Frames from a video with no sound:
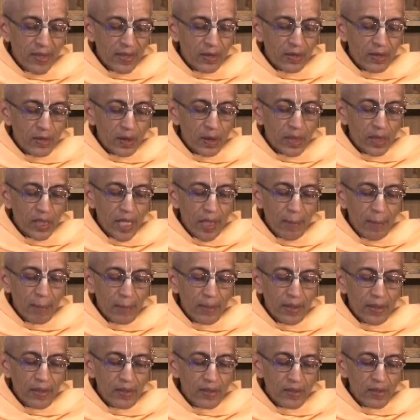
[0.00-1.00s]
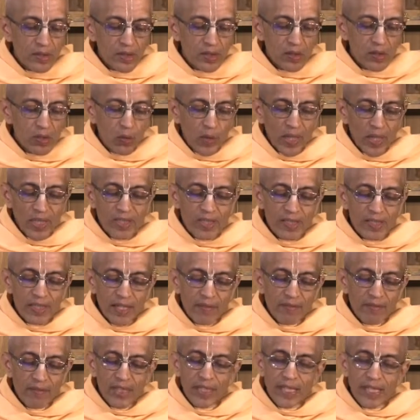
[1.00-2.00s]
when Krishna appears once
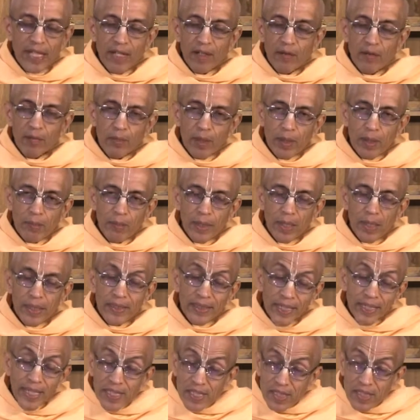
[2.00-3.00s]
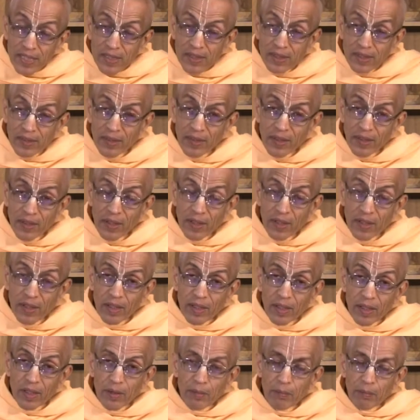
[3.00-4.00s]
every day of Brahma. Yes,
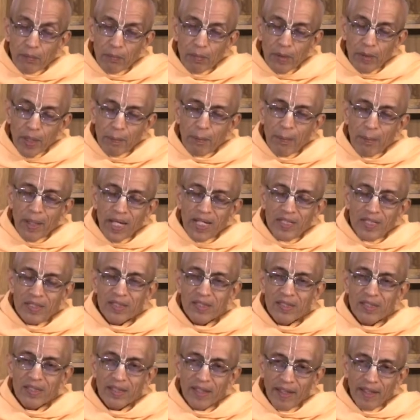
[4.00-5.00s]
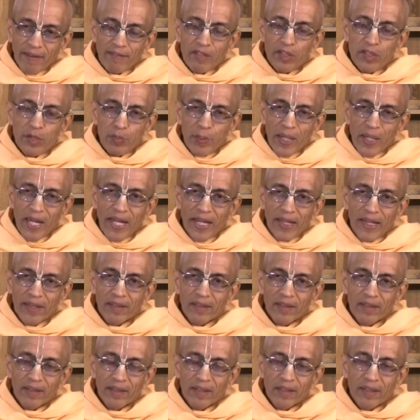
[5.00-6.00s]
Brahma's
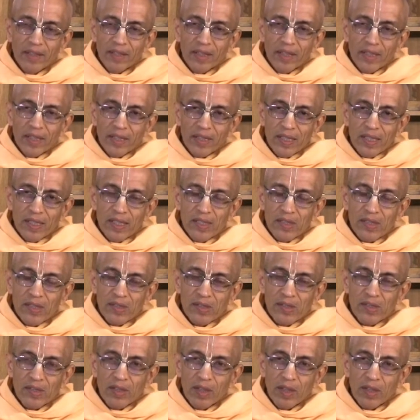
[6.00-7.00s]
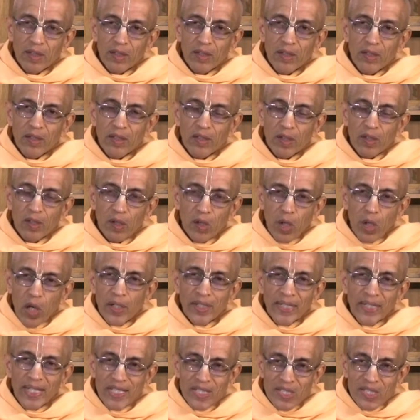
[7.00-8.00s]
lifespan is the
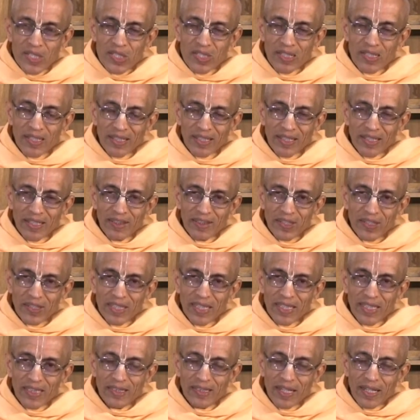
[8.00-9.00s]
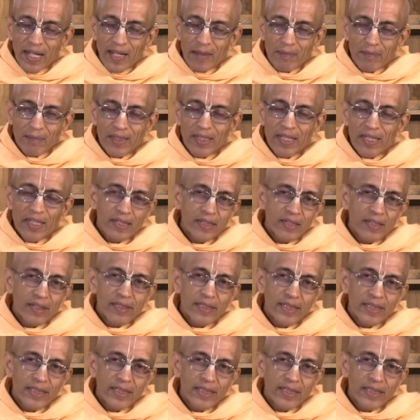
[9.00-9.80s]
longest in this entire material